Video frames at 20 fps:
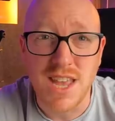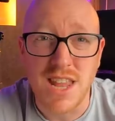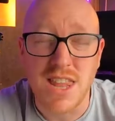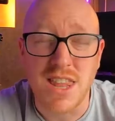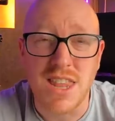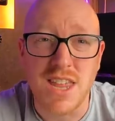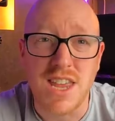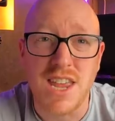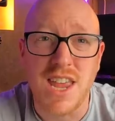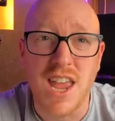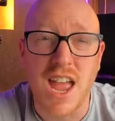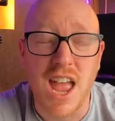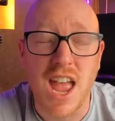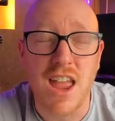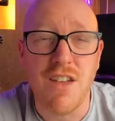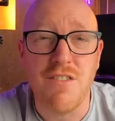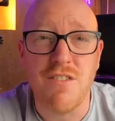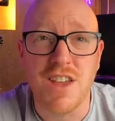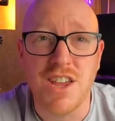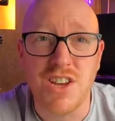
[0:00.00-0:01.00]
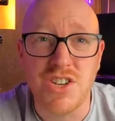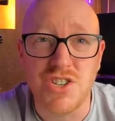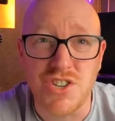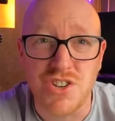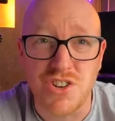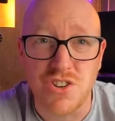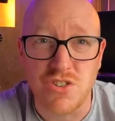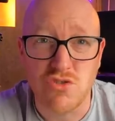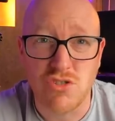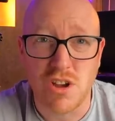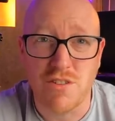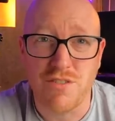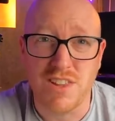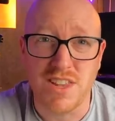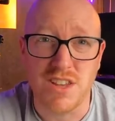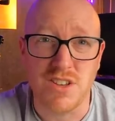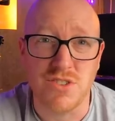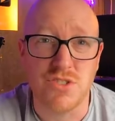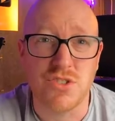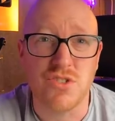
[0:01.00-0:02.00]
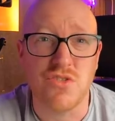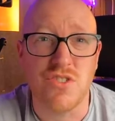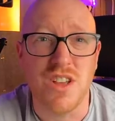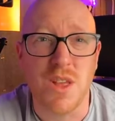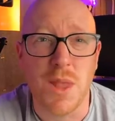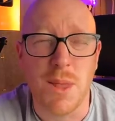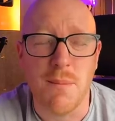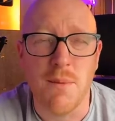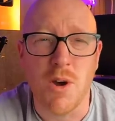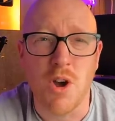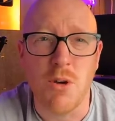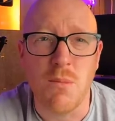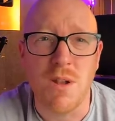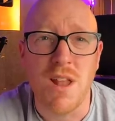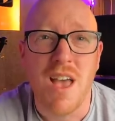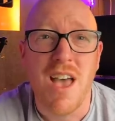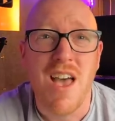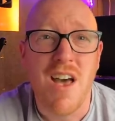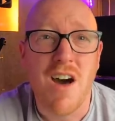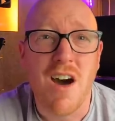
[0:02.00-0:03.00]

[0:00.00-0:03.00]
in the aviation and travel industry at the moment.